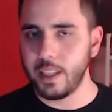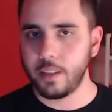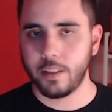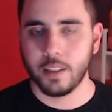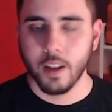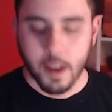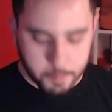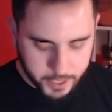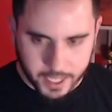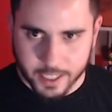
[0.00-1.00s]
lists,
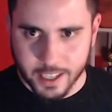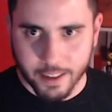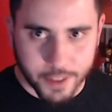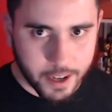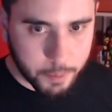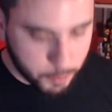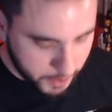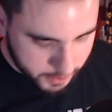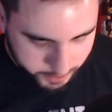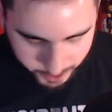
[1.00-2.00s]
but I gotta save the number
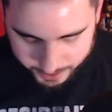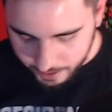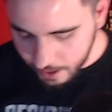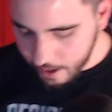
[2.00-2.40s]
1 slot.